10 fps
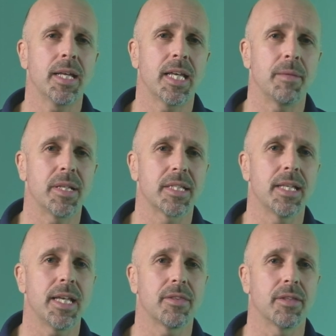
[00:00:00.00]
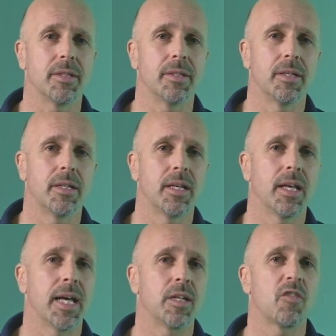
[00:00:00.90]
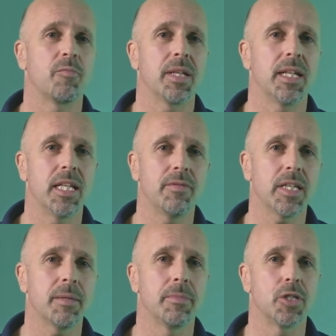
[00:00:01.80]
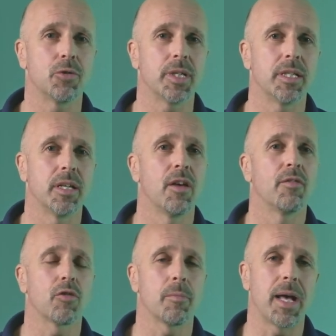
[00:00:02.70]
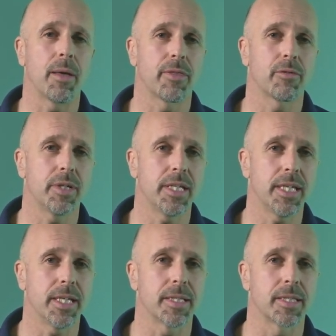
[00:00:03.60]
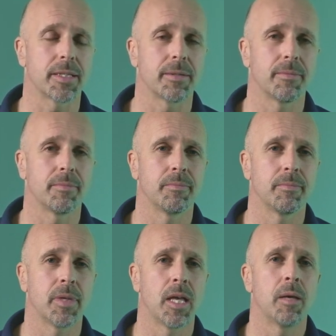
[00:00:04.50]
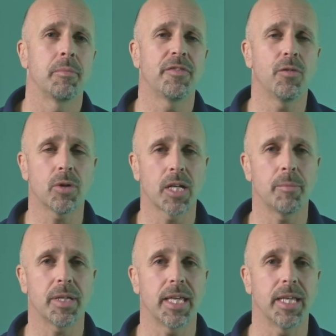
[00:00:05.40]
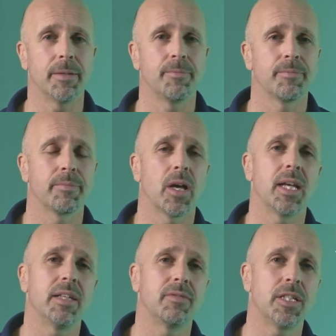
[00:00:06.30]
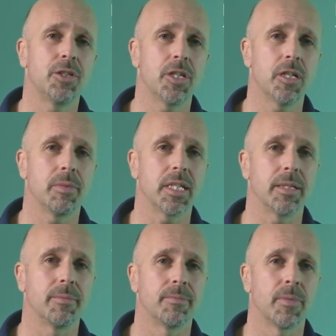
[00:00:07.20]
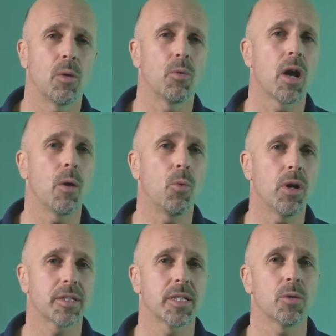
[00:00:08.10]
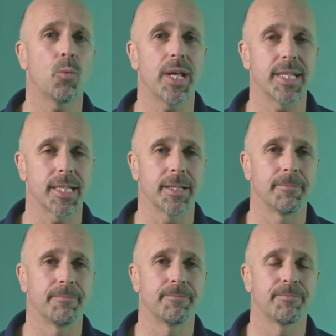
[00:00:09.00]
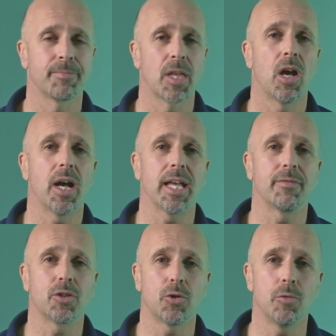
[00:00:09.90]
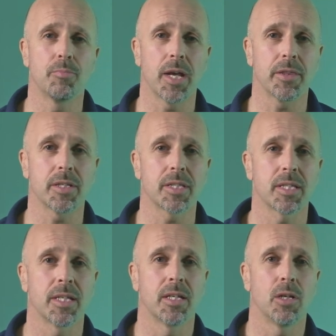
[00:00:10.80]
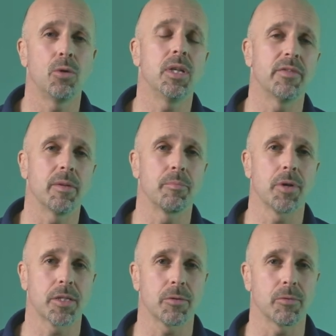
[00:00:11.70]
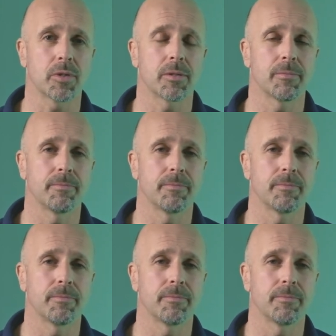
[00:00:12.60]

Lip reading: name is Nathan, and I've been living in Madrid for about 3 years. Before coming here, I lived in Germany, where I worked as a waiter. I have two brothers who live in Brussels.